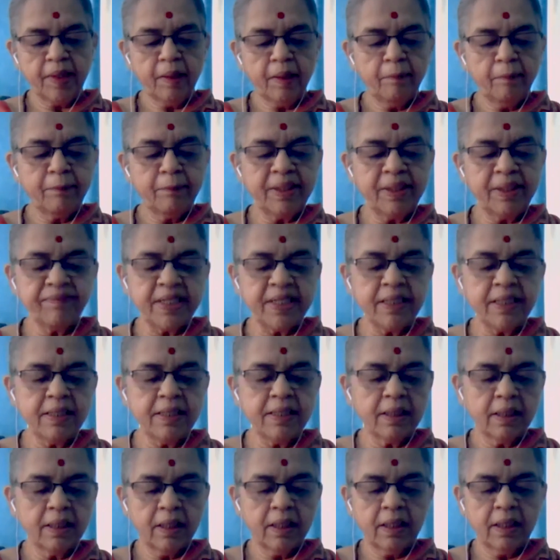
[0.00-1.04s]

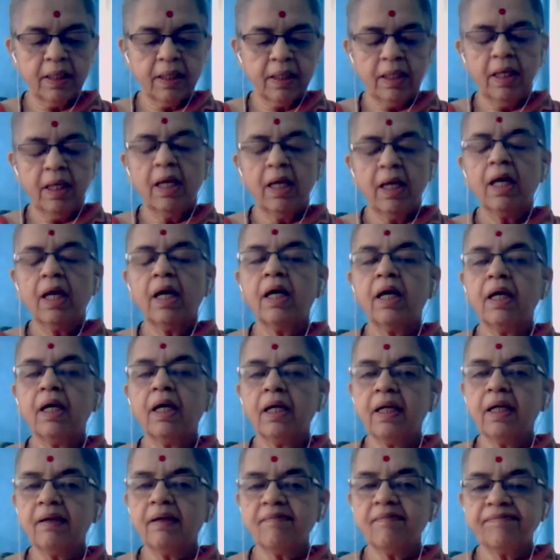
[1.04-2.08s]
between
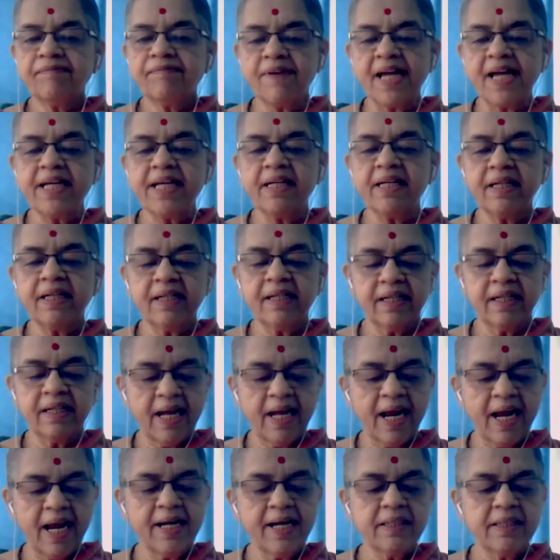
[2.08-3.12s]
uh, fire
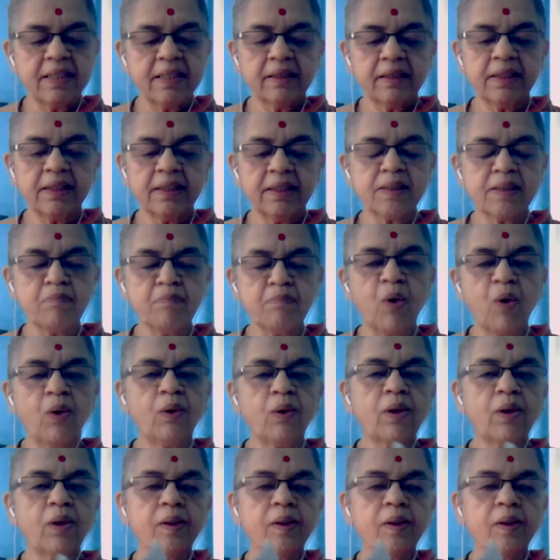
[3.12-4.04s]
and the smoke,